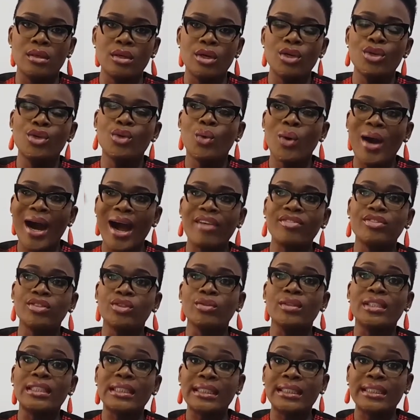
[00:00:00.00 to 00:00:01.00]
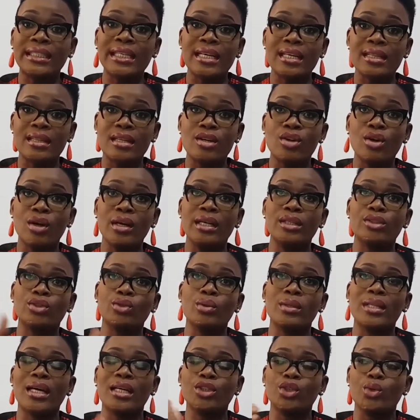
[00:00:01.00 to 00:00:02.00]
You have to seek the knowledge.
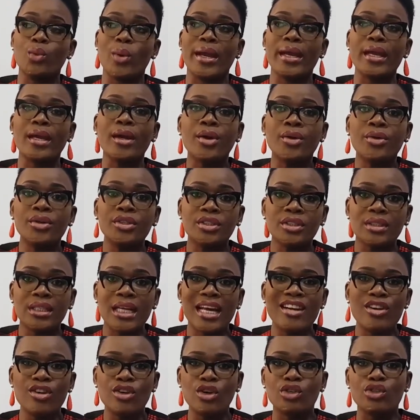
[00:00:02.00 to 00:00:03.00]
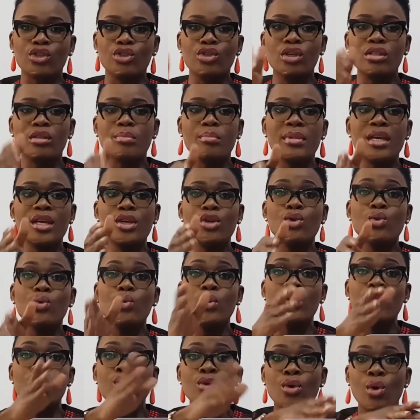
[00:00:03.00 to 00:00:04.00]
So that you are a Christian does not mean you
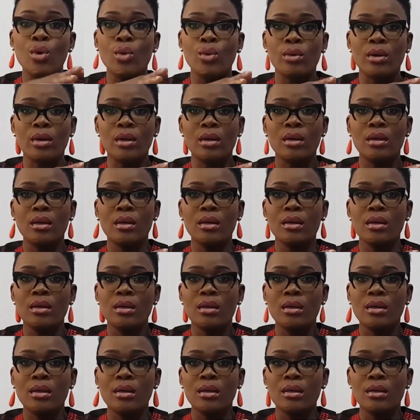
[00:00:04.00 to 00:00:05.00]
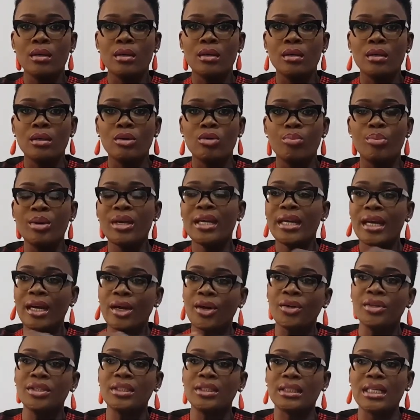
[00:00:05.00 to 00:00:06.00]
will know. Being a
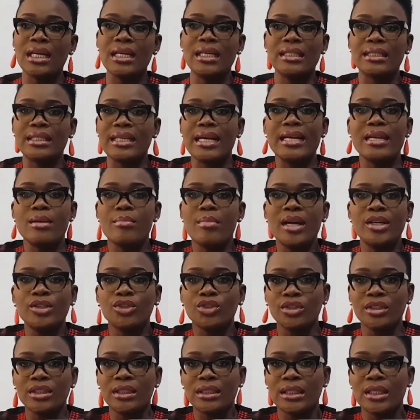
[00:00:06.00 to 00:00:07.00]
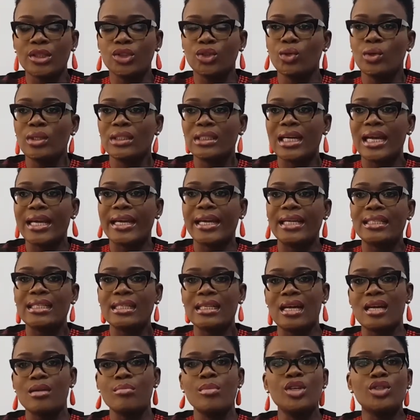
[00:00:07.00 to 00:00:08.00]
Christian is the elementary stage. So it's like getting
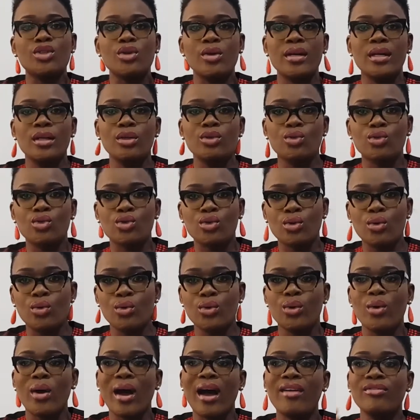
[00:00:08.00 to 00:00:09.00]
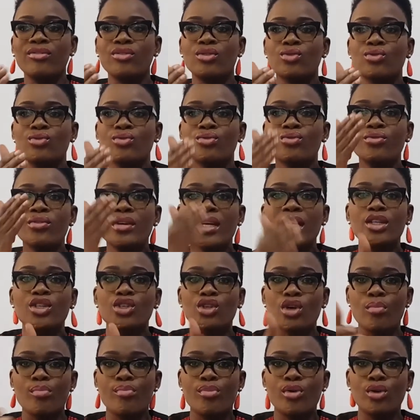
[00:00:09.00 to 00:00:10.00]
admission into school. You have to read
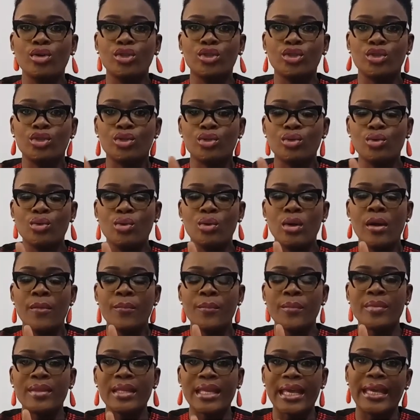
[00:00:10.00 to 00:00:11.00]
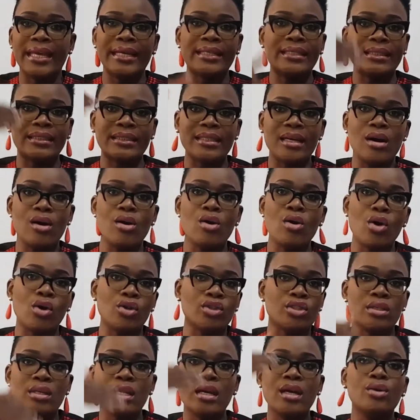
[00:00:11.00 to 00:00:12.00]
your books to excel or
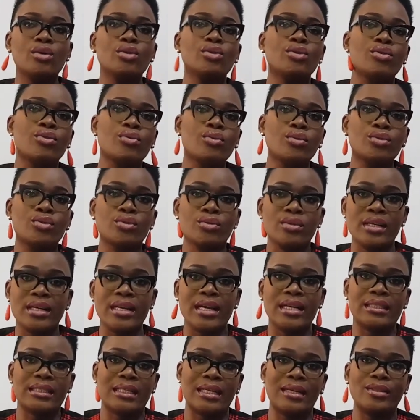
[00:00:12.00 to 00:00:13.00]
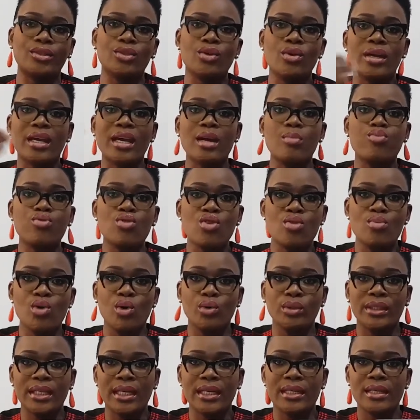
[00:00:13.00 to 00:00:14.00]
scale through to the next class or get
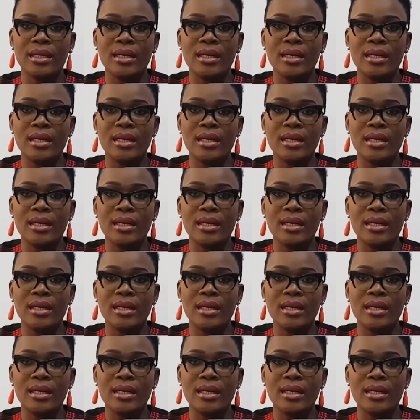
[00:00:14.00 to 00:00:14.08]
promoted.